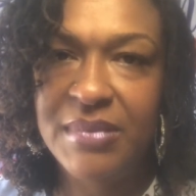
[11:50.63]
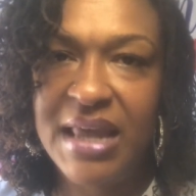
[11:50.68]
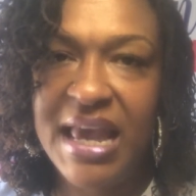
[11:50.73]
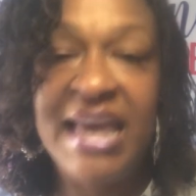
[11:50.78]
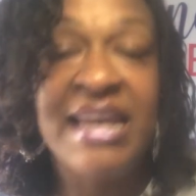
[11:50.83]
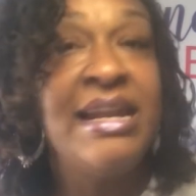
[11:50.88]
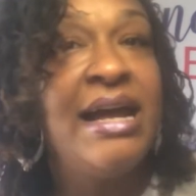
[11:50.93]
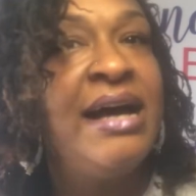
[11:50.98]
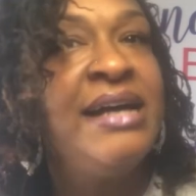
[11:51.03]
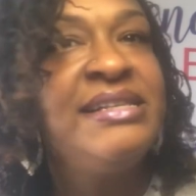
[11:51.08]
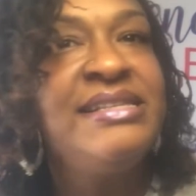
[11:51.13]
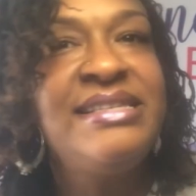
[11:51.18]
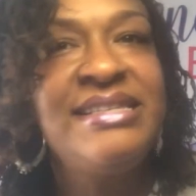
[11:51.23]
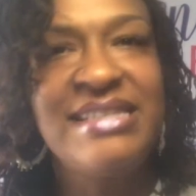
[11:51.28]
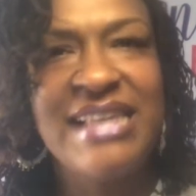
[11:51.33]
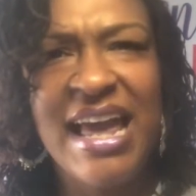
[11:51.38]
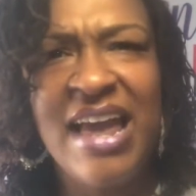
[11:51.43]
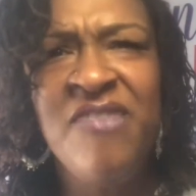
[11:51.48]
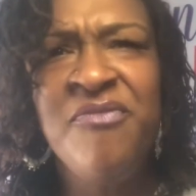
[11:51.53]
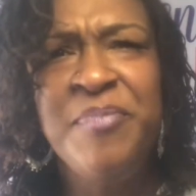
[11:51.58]
and
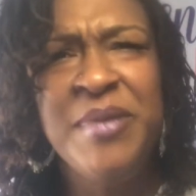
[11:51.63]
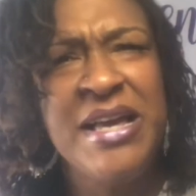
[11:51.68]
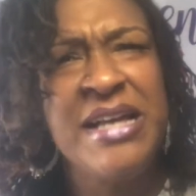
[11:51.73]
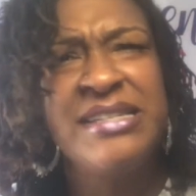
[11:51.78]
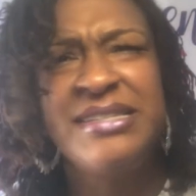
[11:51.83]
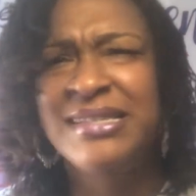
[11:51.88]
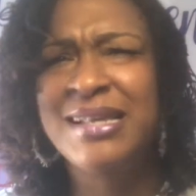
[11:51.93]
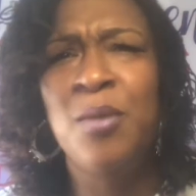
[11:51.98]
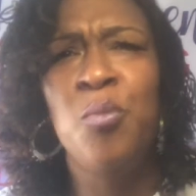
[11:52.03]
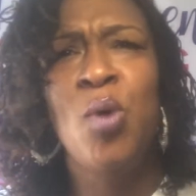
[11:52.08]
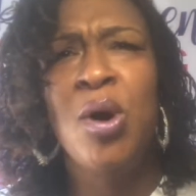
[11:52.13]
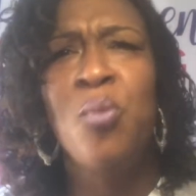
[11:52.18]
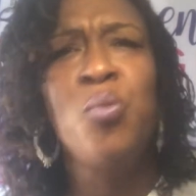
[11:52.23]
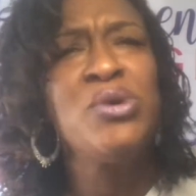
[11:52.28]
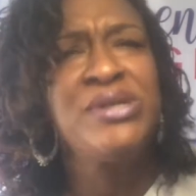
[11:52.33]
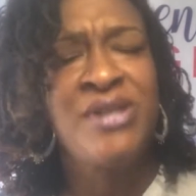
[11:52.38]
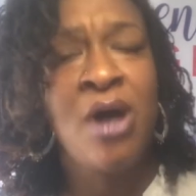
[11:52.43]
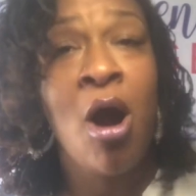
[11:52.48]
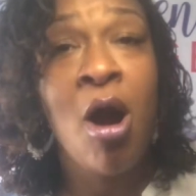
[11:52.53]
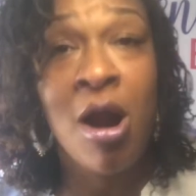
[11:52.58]
unsafe because someone
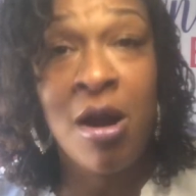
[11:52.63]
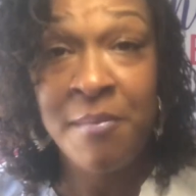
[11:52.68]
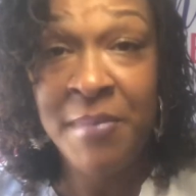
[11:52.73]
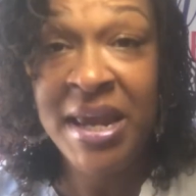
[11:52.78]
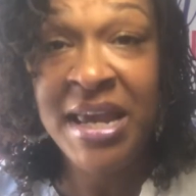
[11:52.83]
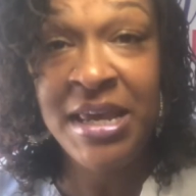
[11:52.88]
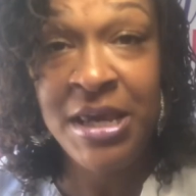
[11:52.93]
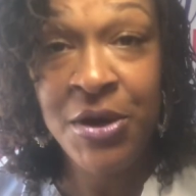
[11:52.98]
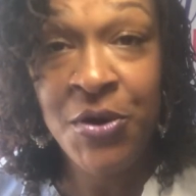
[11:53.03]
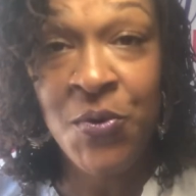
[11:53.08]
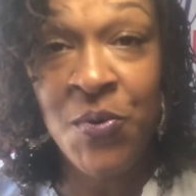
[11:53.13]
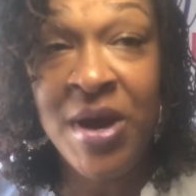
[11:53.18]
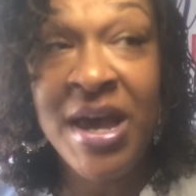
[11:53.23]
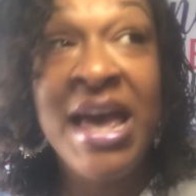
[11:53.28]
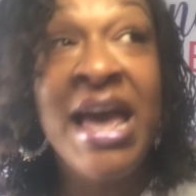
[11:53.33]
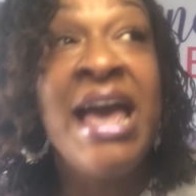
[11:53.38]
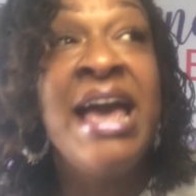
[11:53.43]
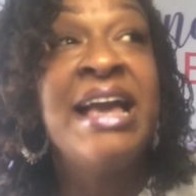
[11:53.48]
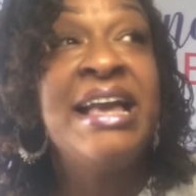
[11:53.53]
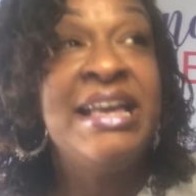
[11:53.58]
was harming you,
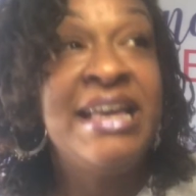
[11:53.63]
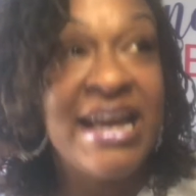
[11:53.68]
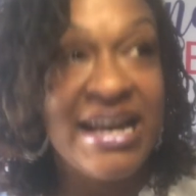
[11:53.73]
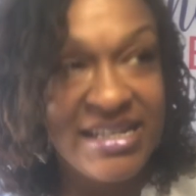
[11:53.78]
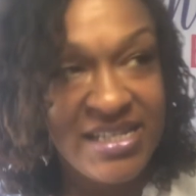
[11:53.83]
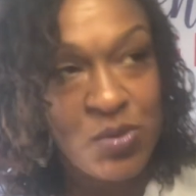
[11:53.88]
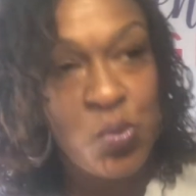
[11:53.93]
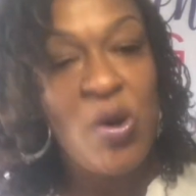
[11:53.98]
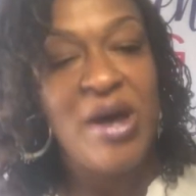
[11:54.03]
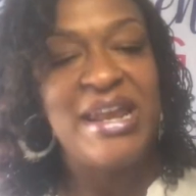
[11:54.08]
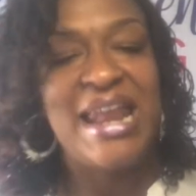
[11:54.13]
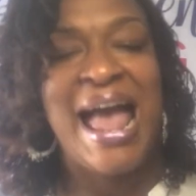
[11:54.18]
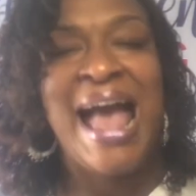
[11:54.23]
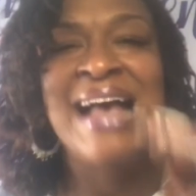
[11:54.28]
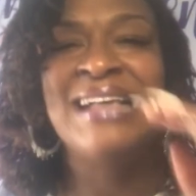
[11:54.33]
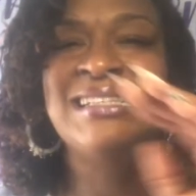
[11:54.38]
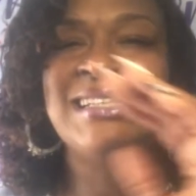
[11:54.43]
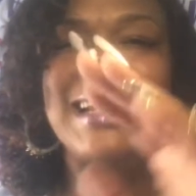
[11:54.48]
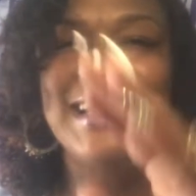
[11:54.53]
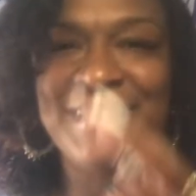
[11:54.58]
guess what?
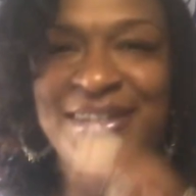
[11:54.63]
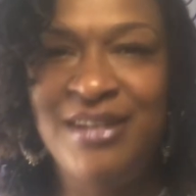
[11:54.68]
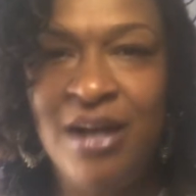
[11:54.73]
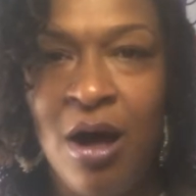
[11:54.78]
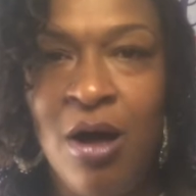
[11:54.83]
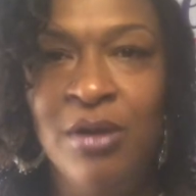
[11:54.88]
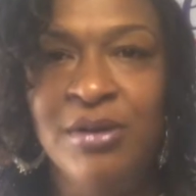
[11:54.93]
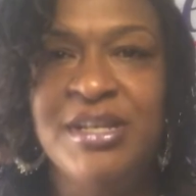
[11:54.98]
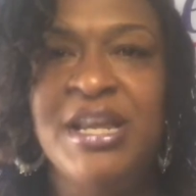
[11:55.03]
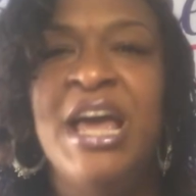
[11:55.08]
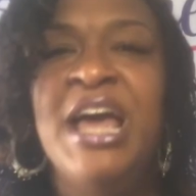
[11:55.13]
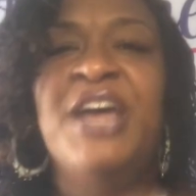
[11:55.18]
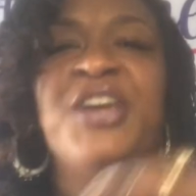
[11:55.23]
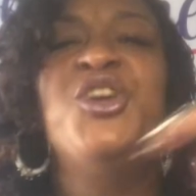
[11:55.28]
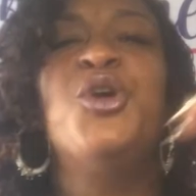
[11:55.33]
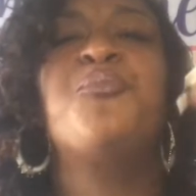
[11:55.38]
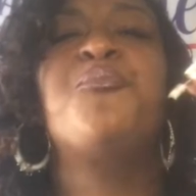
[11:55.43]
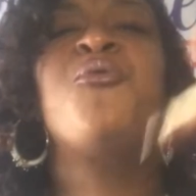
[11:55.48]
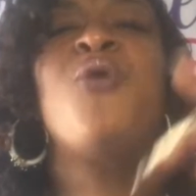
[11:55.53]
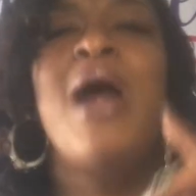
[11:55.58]
As an adult,
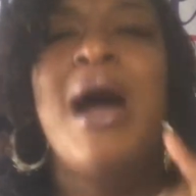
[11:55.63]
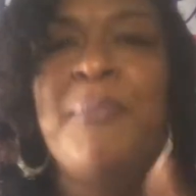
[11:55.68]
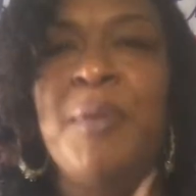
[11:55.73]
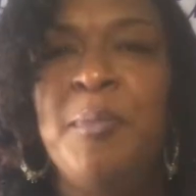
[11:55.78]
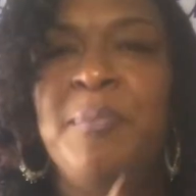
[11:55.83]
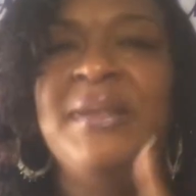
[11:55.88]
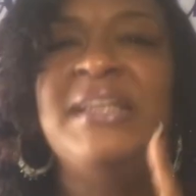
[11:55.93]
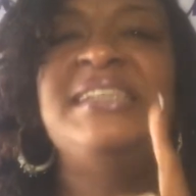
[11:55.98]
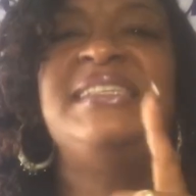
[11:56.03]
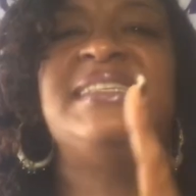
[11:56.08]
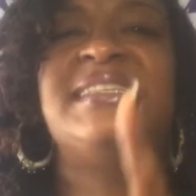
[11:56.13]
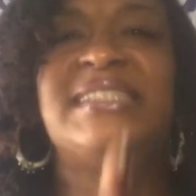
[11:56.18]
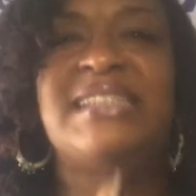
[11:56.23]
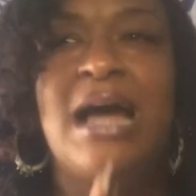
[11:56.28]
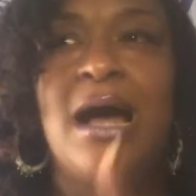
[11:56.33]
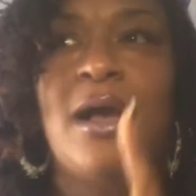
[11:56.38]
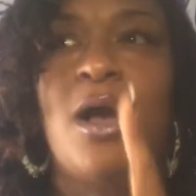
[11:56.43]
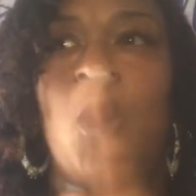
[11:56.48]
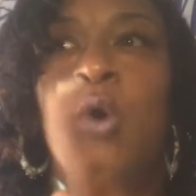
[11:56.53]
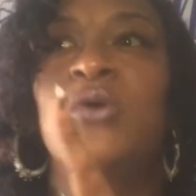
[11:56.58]
you're probably
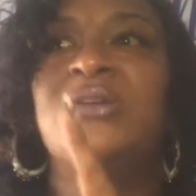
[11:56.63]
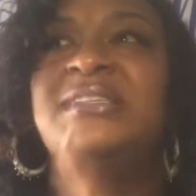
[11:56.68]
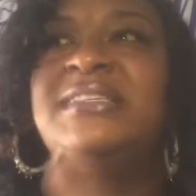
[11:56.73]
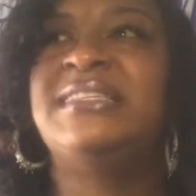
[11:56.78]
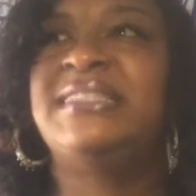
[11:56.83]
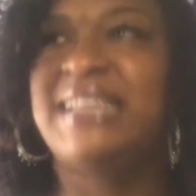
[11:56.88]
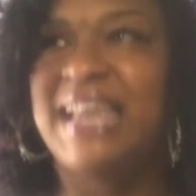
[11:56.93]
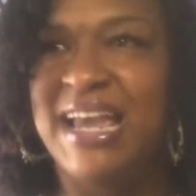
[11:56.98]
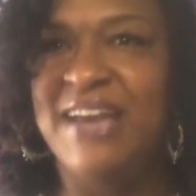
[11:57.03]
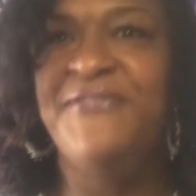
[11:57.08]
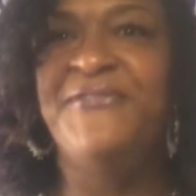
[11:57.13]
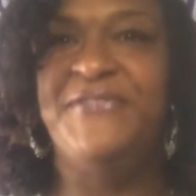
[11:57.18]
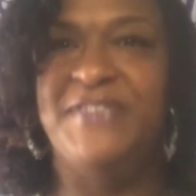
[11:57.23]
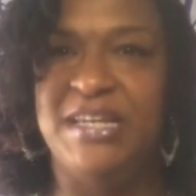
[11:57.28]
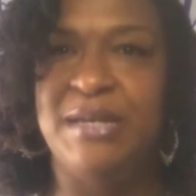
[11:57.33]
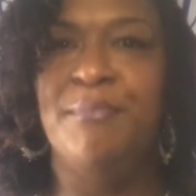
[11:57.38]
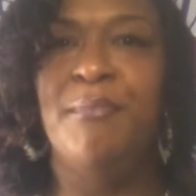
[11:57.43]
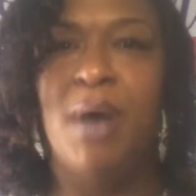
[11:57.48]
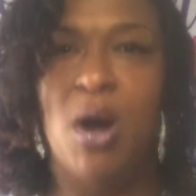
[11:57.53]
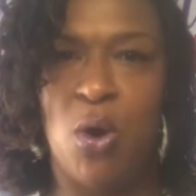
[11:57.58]
stuck on
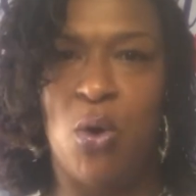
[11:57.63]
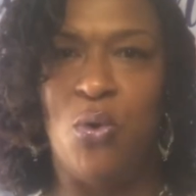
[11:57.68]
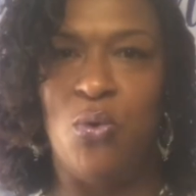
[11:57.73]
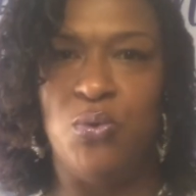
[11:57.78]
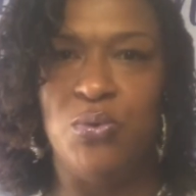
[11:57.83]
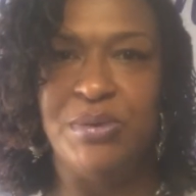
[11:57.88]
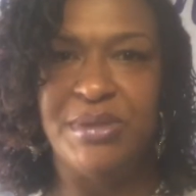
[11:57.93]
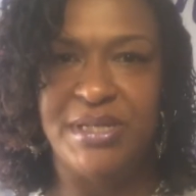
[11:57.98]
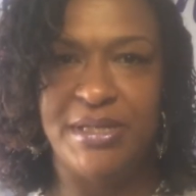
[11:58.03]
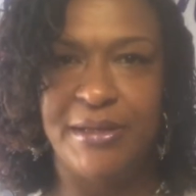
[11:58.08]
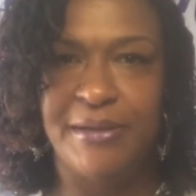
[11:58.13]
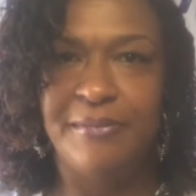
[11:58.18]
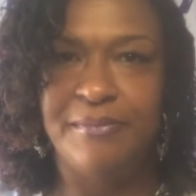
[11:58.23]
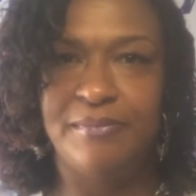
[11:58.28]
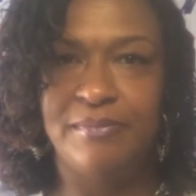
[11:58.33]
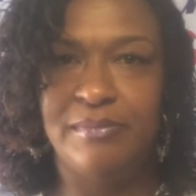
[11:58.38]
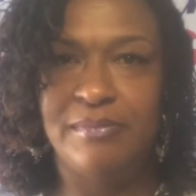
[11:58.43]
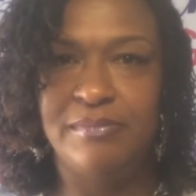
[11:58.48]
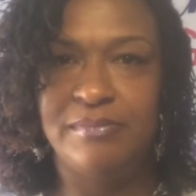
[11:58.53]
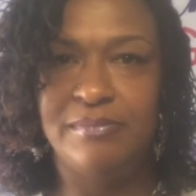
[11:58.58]
safety mode.
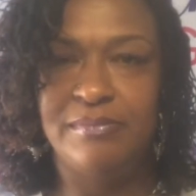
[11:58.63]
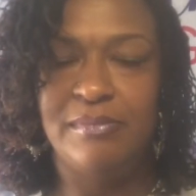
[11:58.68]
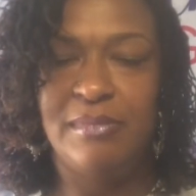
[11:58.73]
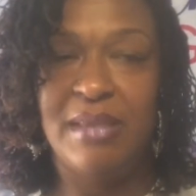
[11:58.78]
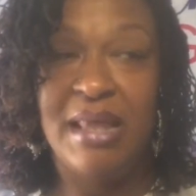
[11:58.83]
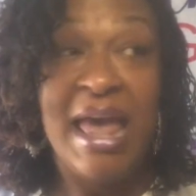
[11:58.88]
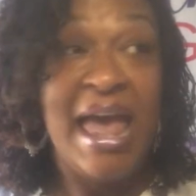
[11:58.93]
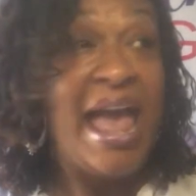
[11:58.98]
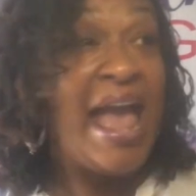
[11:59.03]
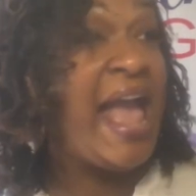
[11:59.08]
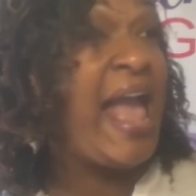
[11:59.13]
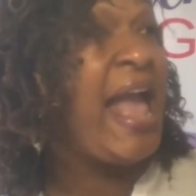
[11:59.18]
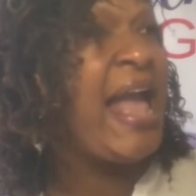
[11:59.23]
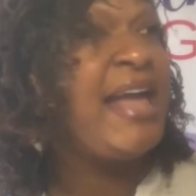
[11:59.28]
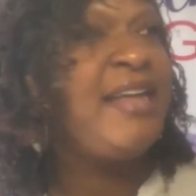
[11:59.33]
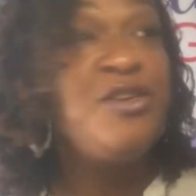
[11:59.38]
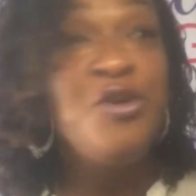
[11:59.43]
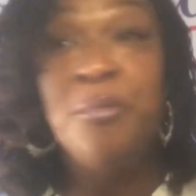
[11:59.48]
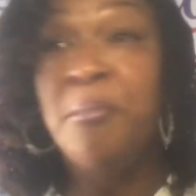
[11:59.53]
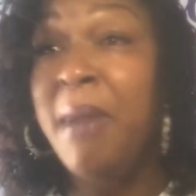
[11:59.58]

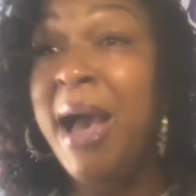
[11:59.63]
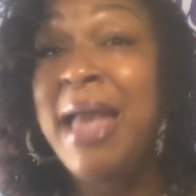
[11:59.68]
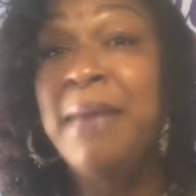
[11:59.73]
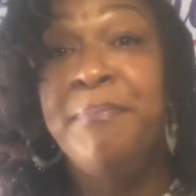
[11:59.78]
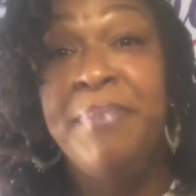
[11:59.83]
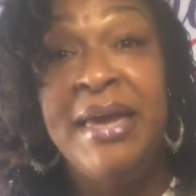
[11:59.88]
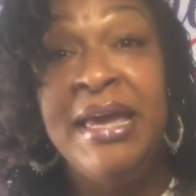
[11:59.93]
And you might